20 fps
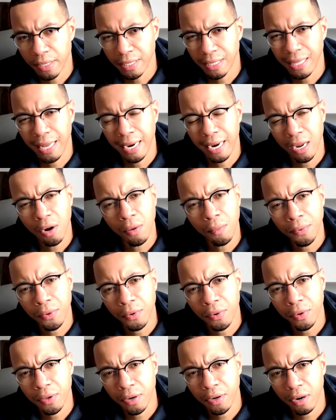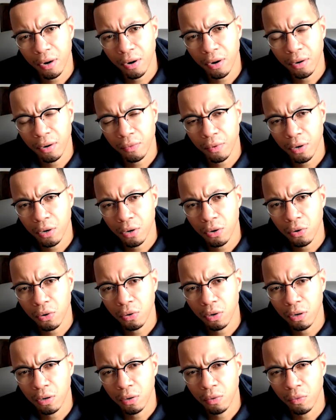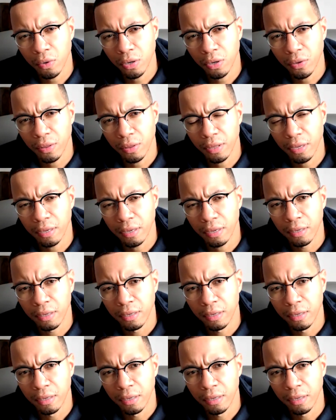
did that help you in your current role, or what do you think?